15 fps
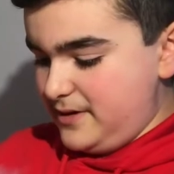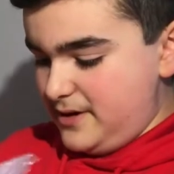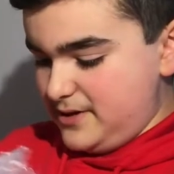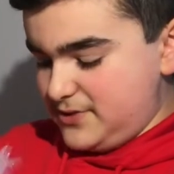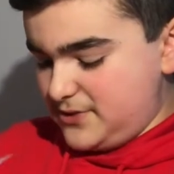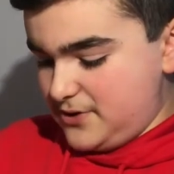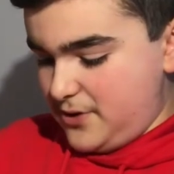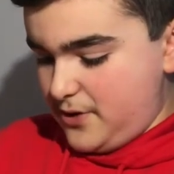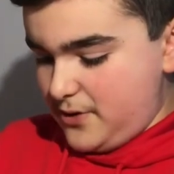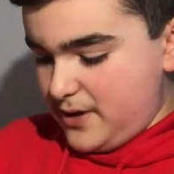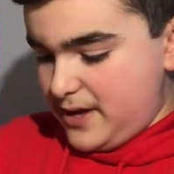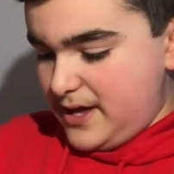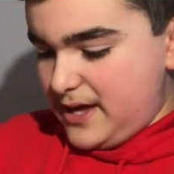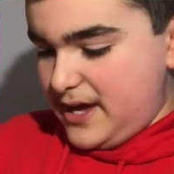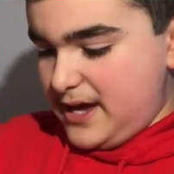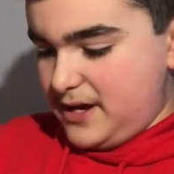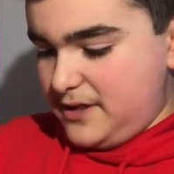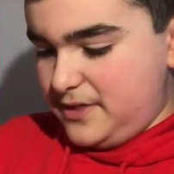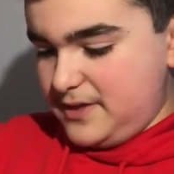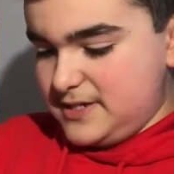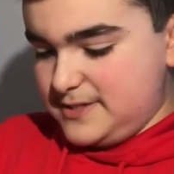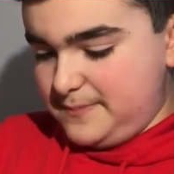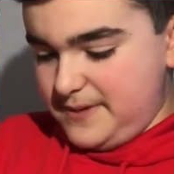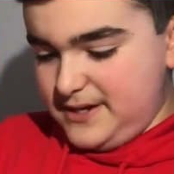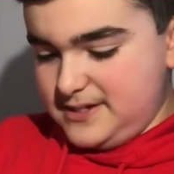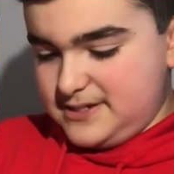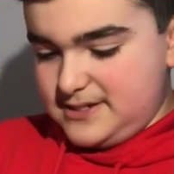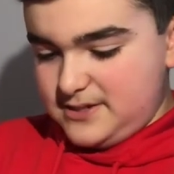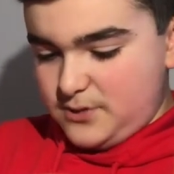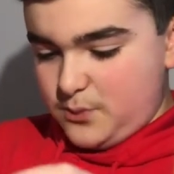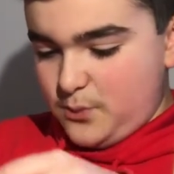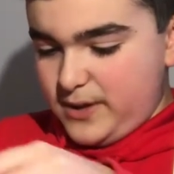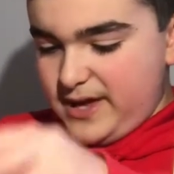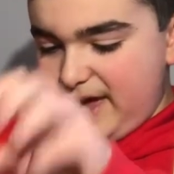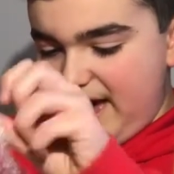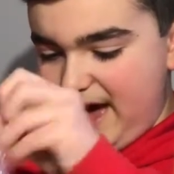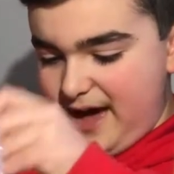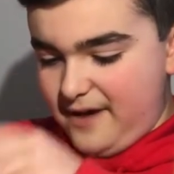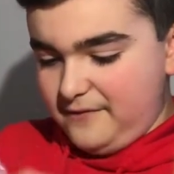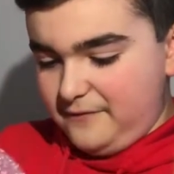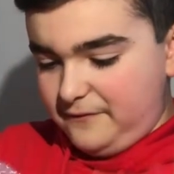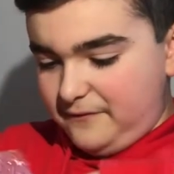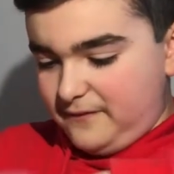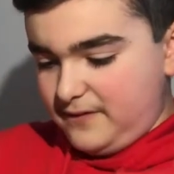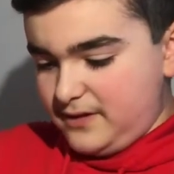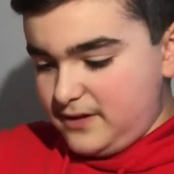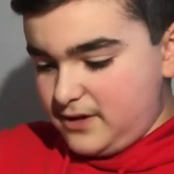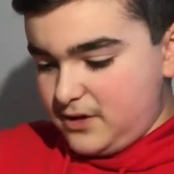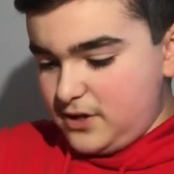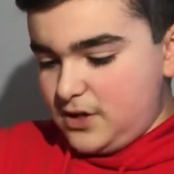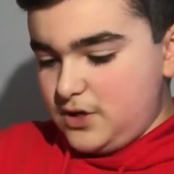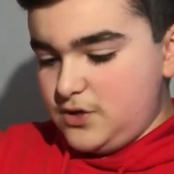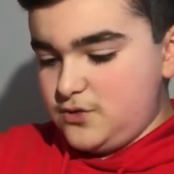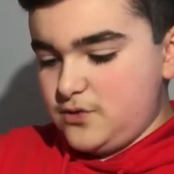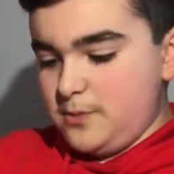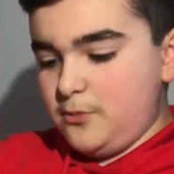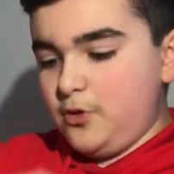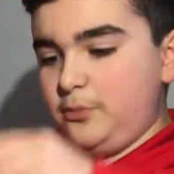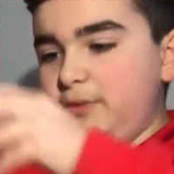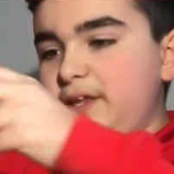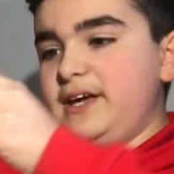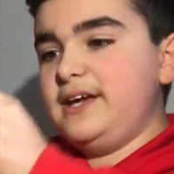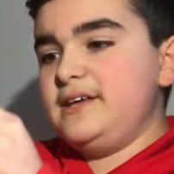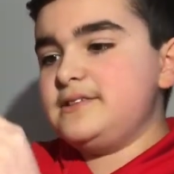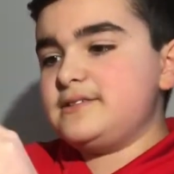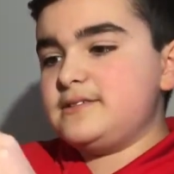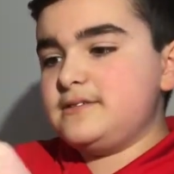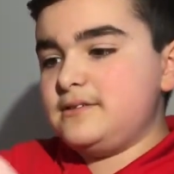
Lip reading: So in this bit, we have, drumroll please.